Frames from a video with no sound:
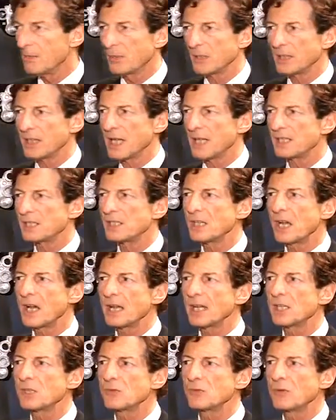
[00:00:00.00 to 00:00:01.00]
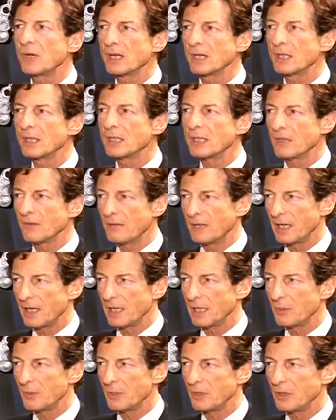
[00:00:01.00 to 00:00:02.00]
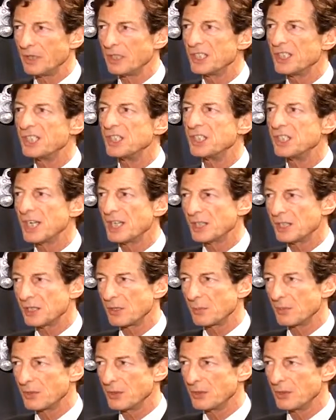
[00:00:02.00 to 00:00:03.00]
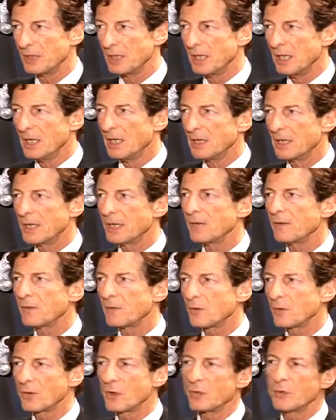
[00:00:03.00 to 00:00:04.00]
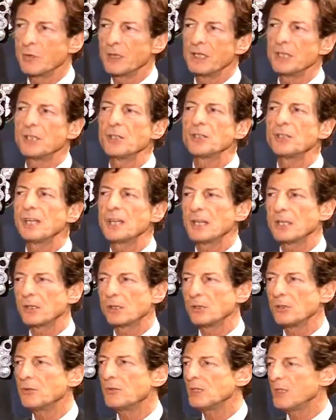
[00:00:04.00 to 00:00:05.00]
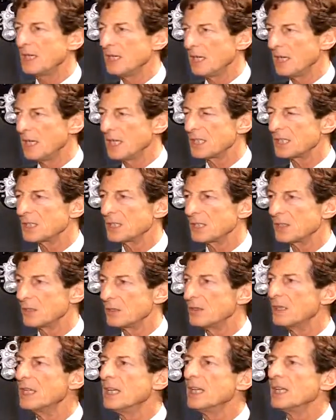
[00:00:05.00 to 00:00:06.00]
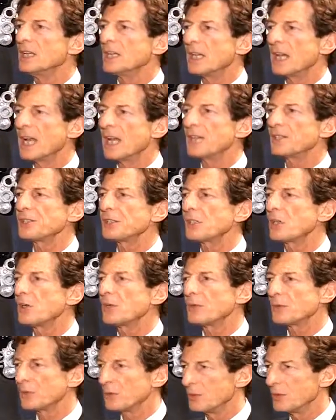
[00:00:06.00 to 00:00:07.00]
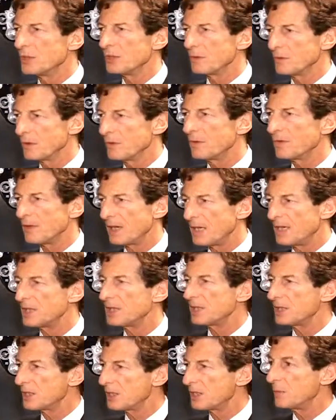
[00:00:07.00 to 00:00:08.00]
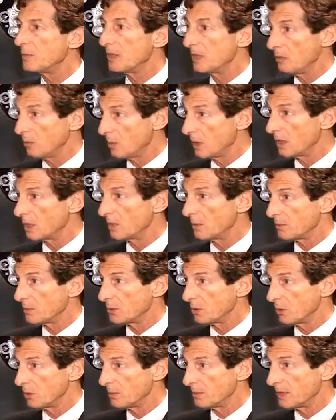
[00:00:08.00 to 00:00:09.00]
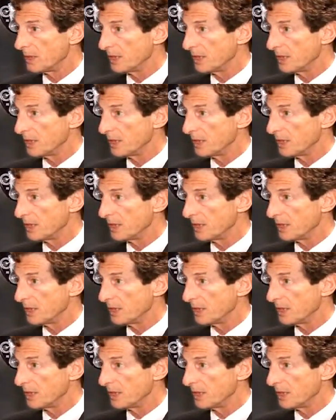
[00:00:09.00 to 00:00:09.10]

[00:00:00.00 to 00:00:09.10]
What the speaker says: but that's not as readily available and digestible. Therefore, when you take a lutein ester, it has to go through different phases to be well absorbed